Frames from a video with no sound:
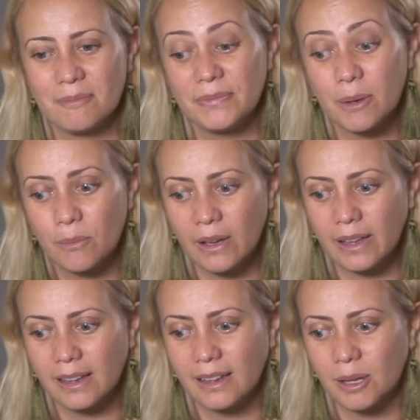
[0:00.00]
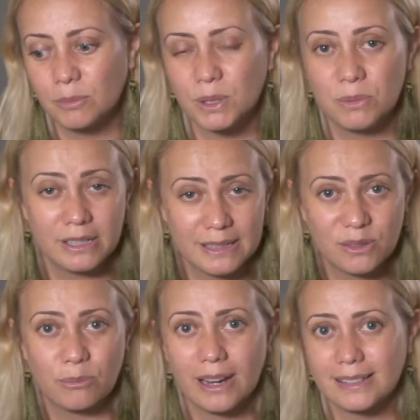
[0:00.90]
That my communities
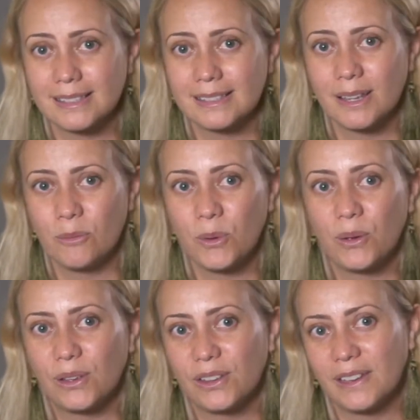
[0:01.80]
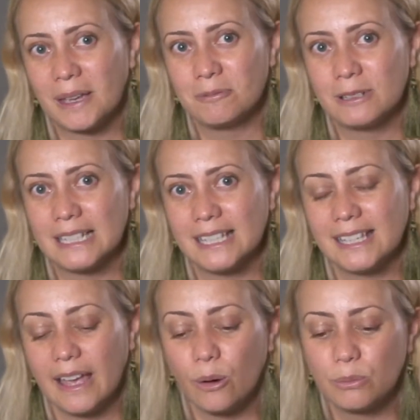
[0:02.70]
of praxis at work
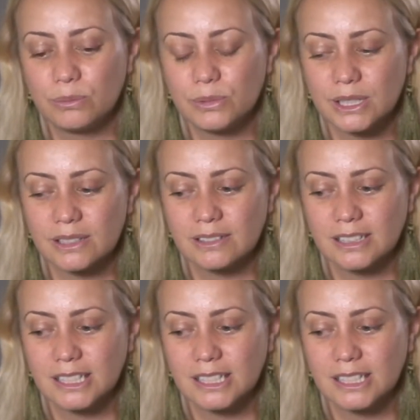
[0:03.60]
really help to